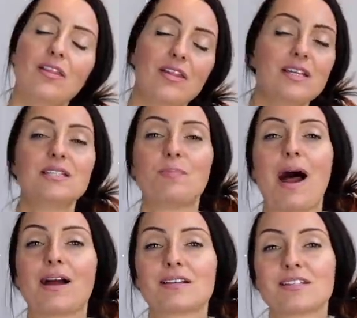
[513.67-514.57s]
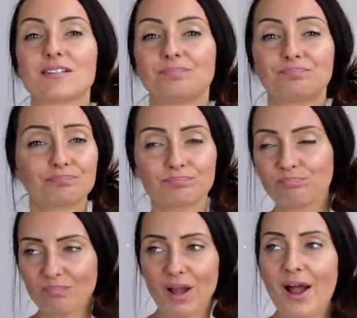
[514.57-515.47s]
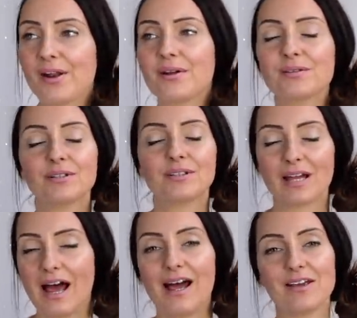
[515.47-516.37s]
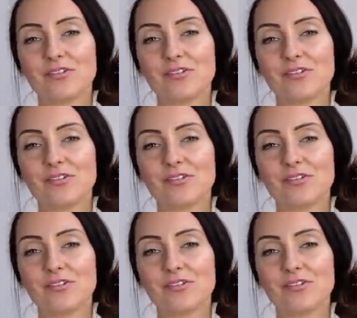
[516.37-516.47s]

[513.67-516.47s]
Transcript: these bags, I don't care